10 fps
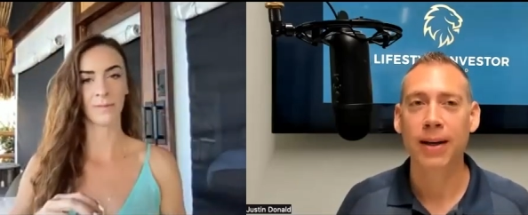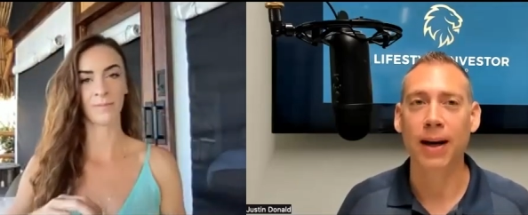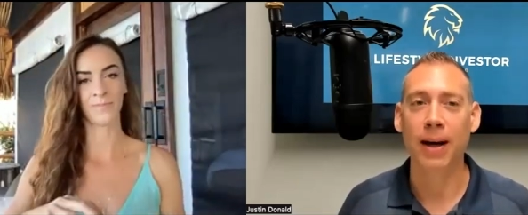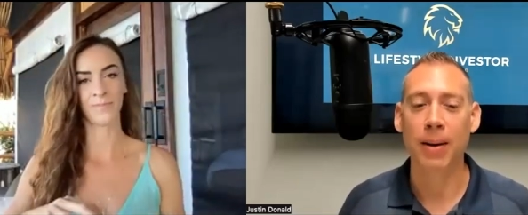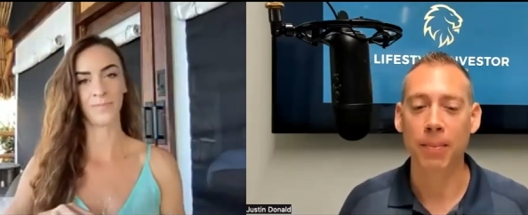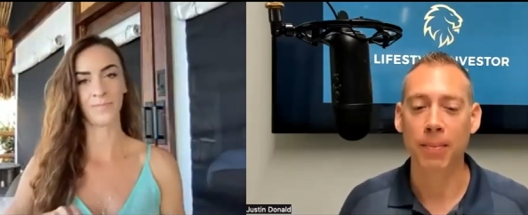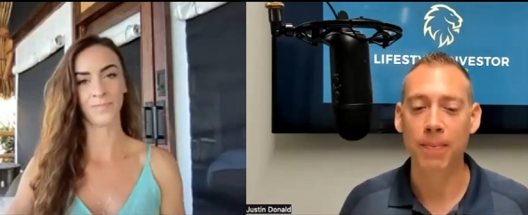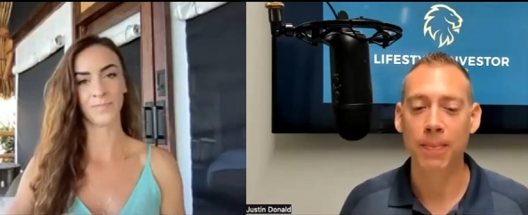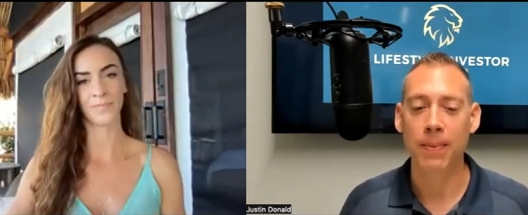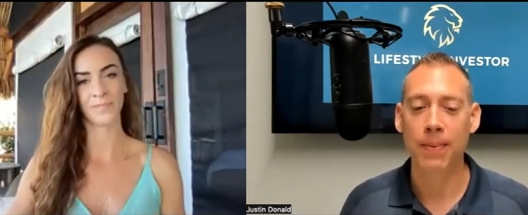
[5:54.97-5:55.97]
Speaker 1: Um,
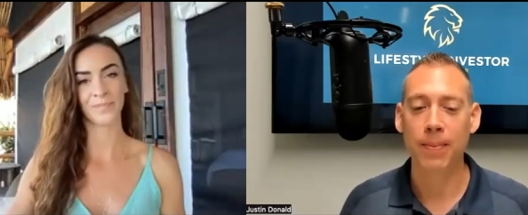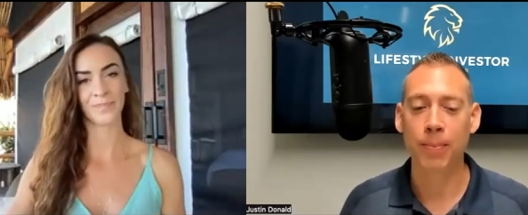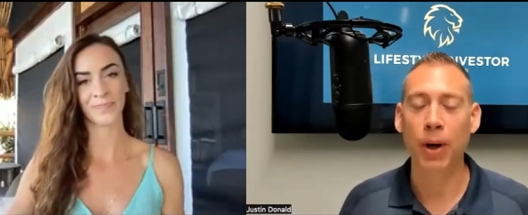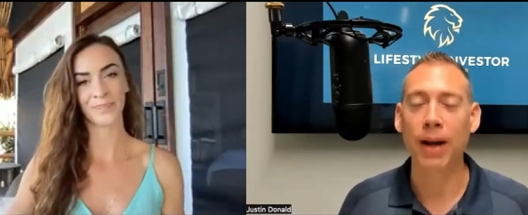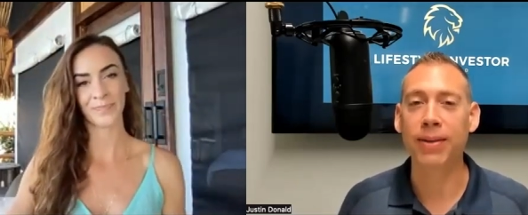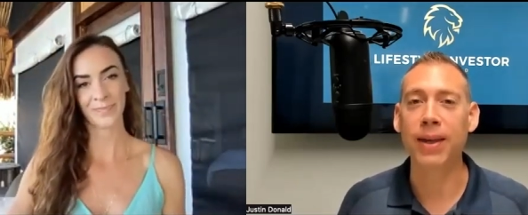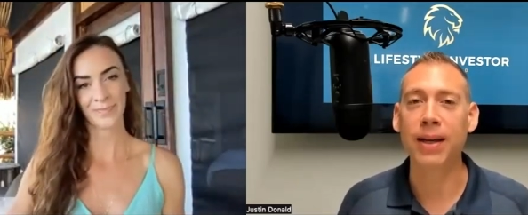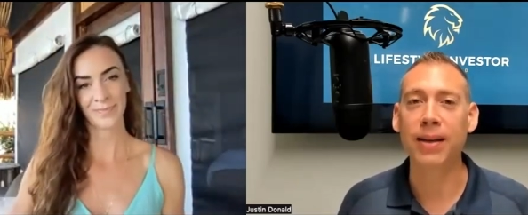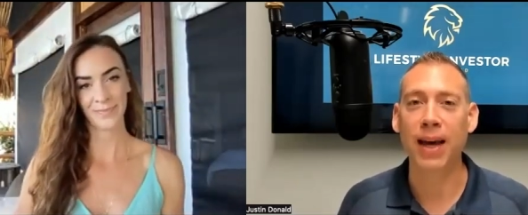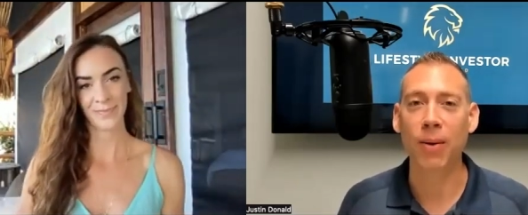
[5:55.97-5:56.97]
but I
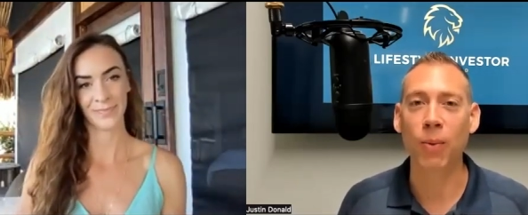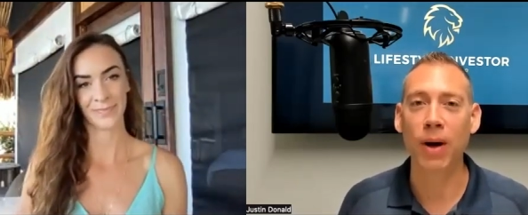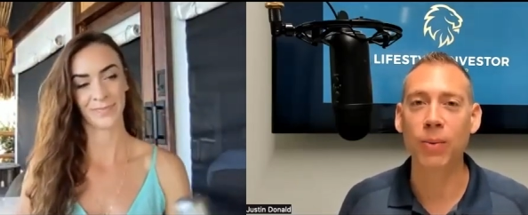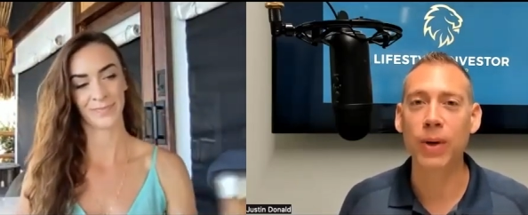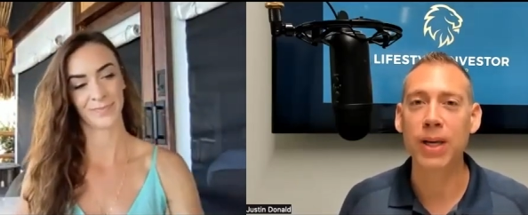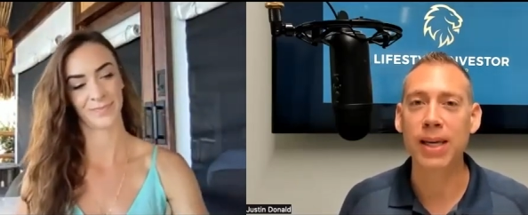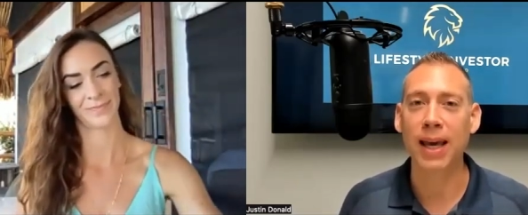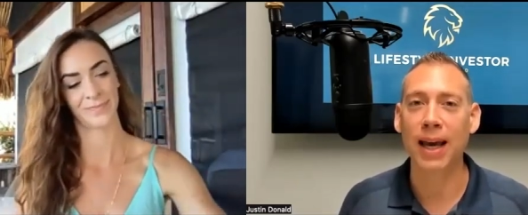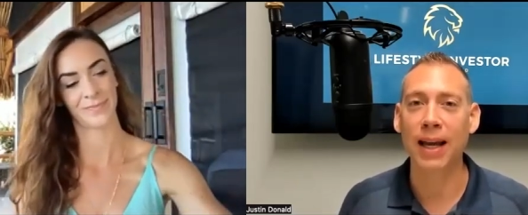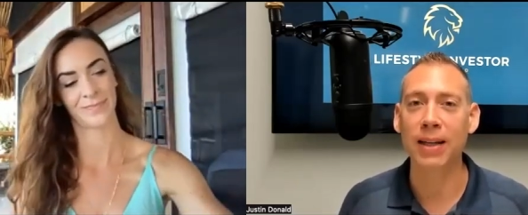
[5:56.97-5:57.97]
think that when we
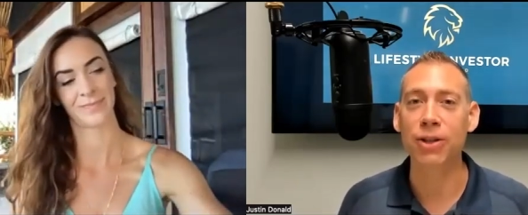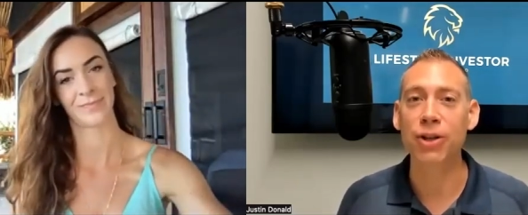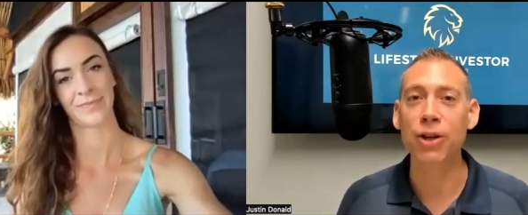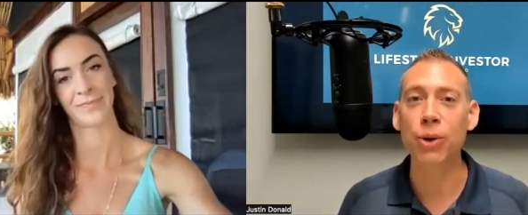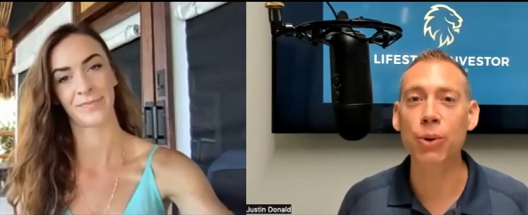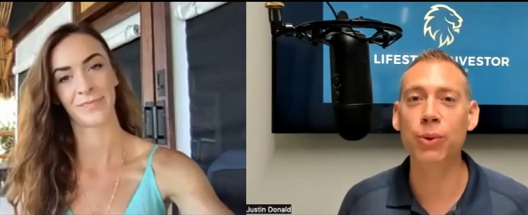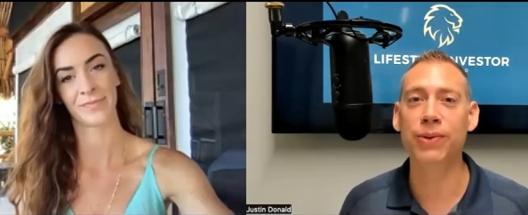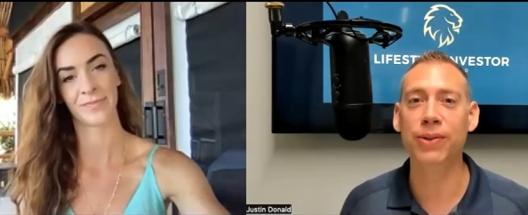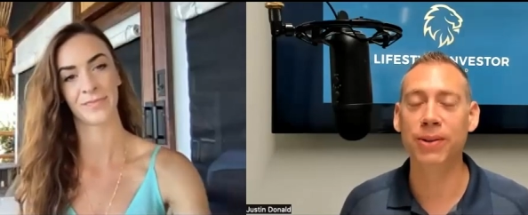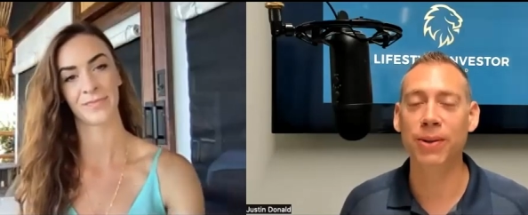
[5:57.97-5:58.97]
can
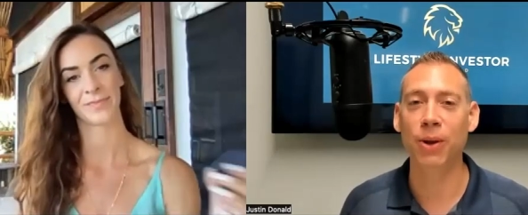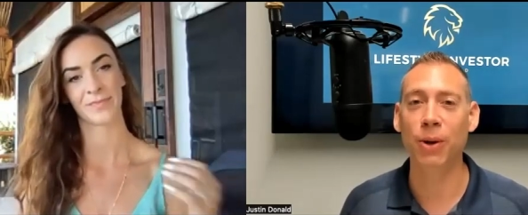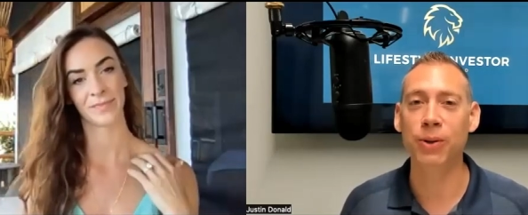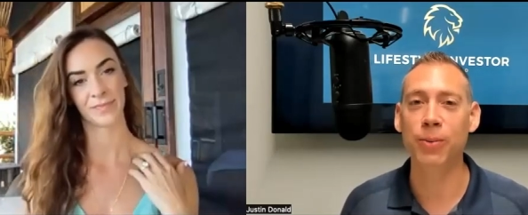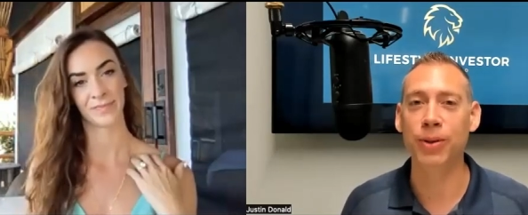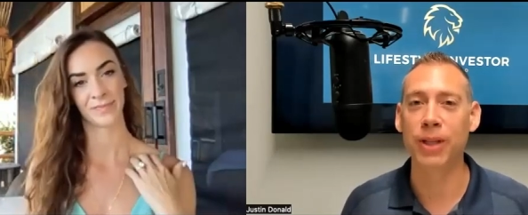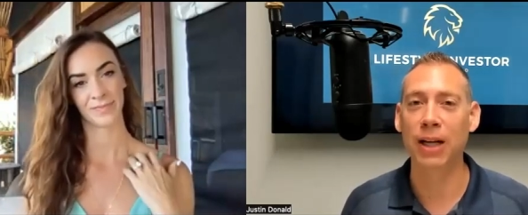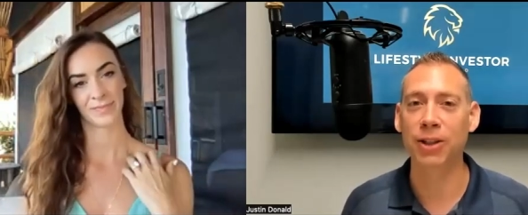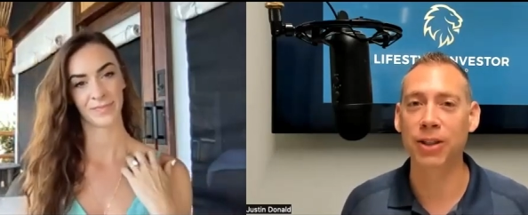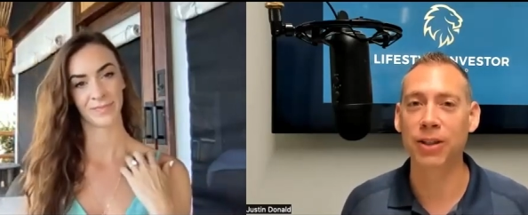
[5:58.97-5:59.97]
use those
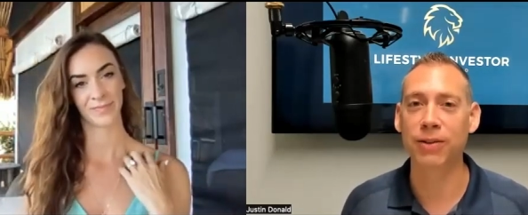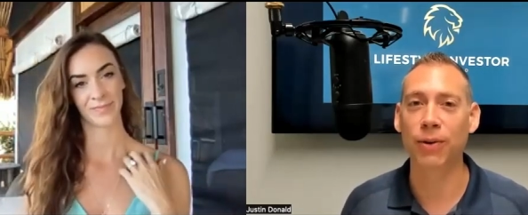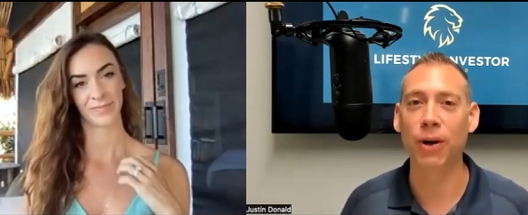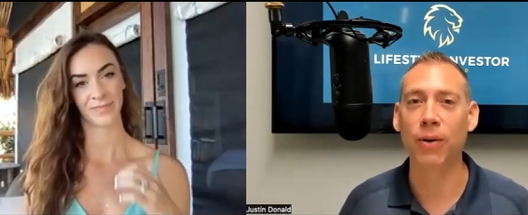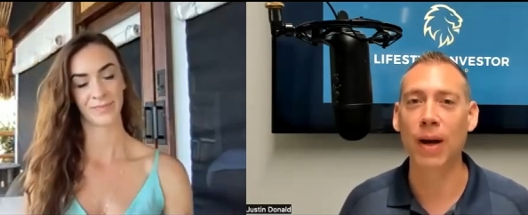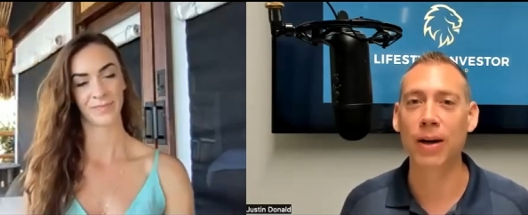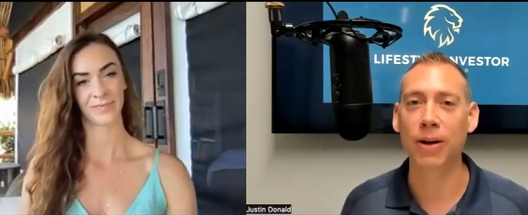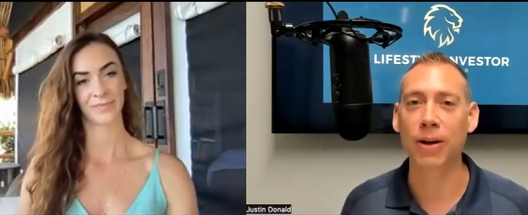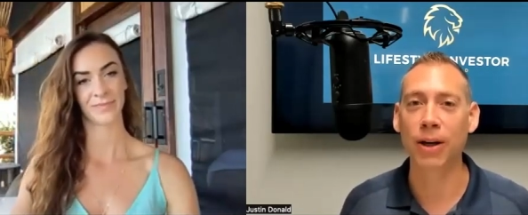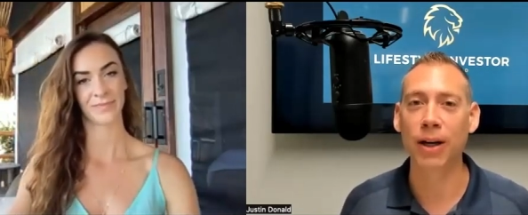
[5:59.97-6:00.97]
possessions for a
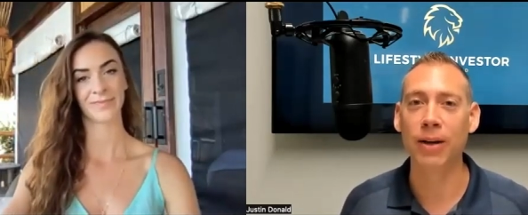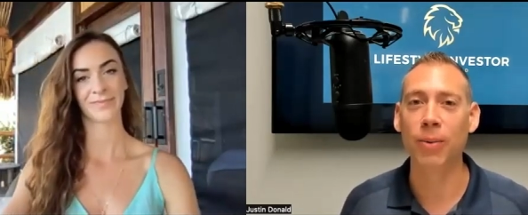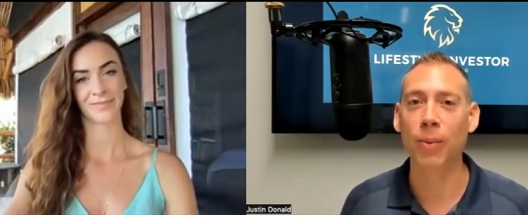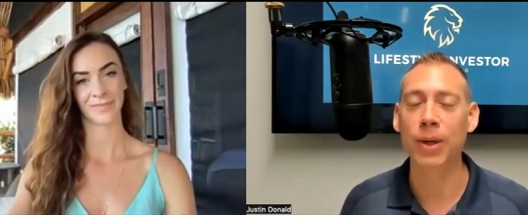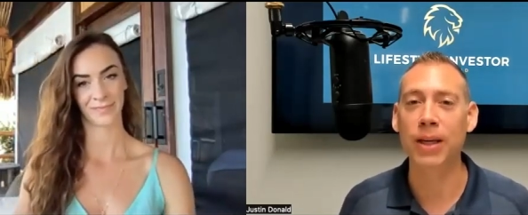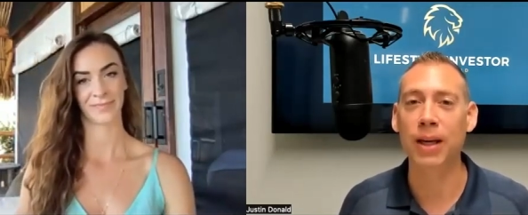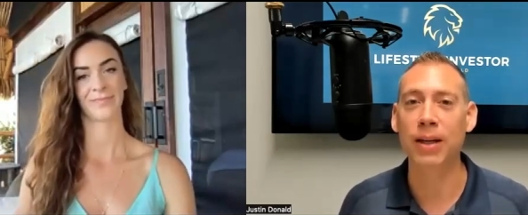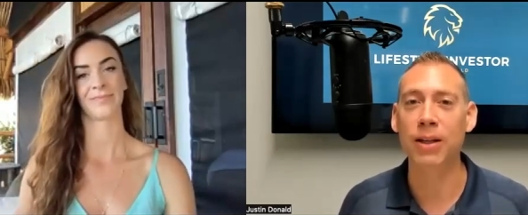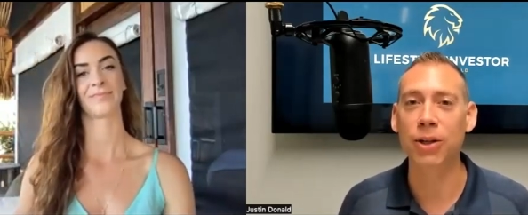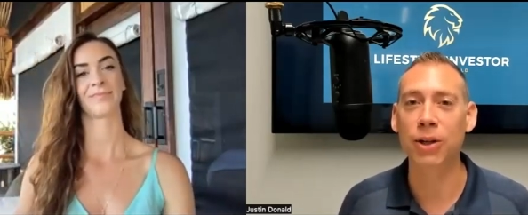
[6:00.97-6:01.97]
greater good, when we
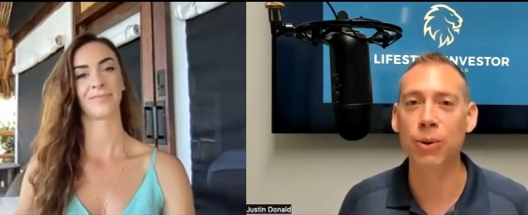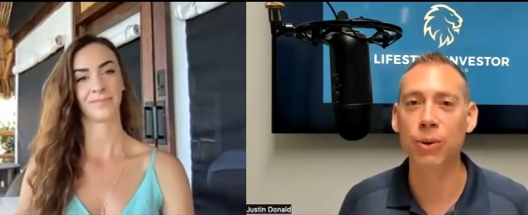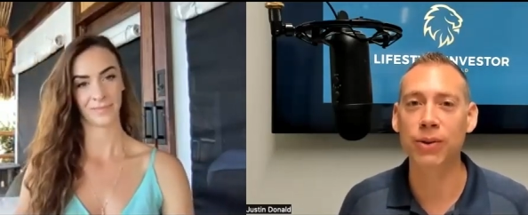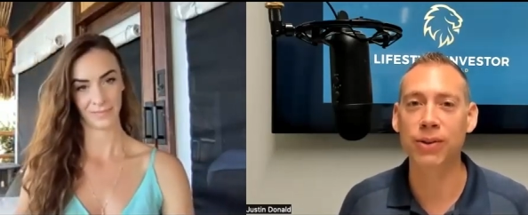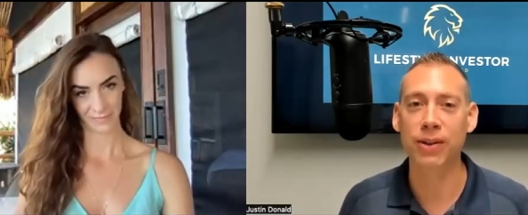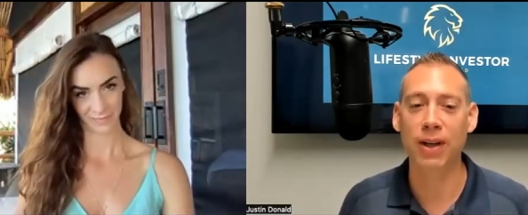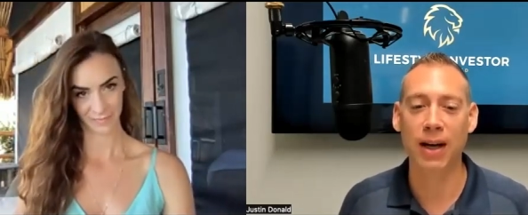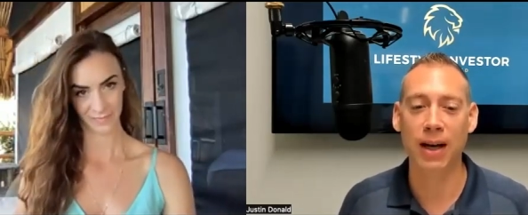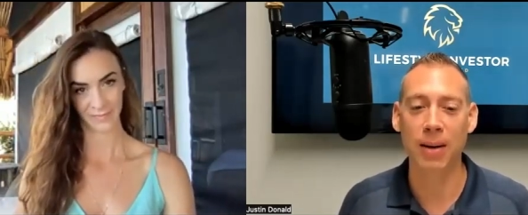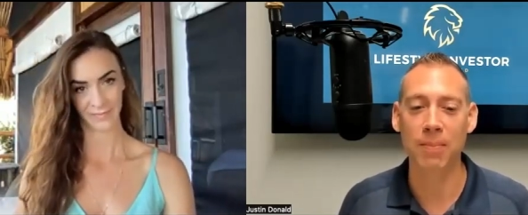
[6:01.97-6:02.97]
can use
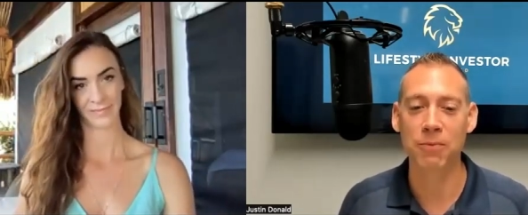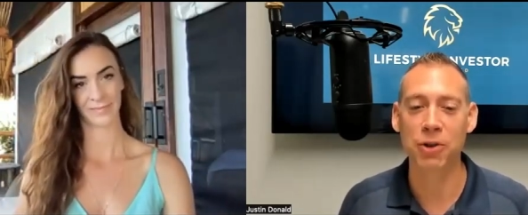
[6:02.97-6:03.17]
um,